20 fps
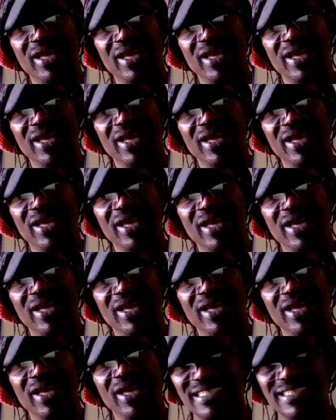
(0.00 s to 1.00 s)

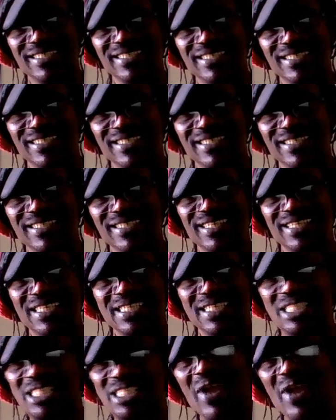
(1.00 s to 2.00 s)
Dumbasses,
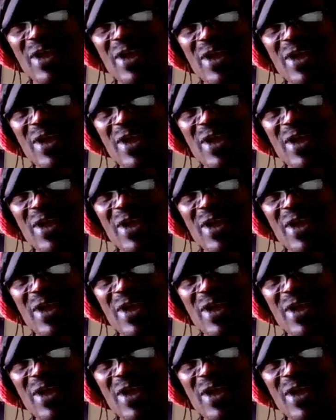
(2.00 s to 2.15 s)
straight